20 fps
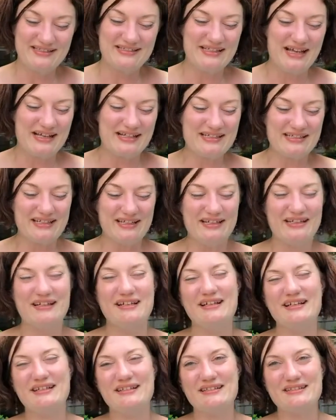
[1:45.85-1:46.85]
section
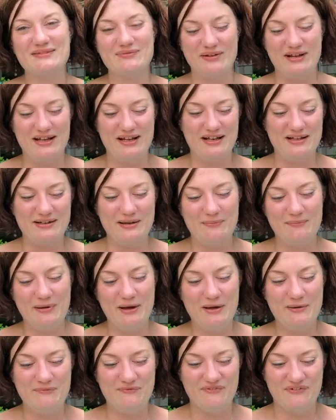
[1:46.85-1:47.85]
is when
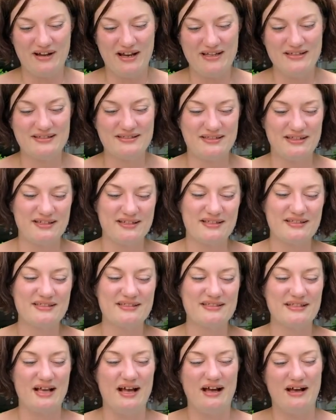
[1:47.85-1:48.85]
Pope
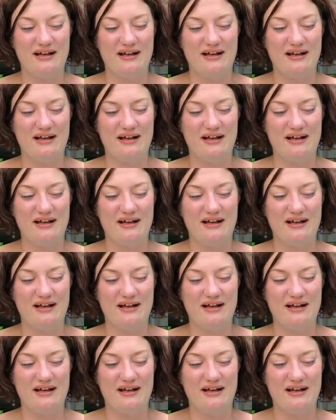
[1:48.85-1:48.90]
Francis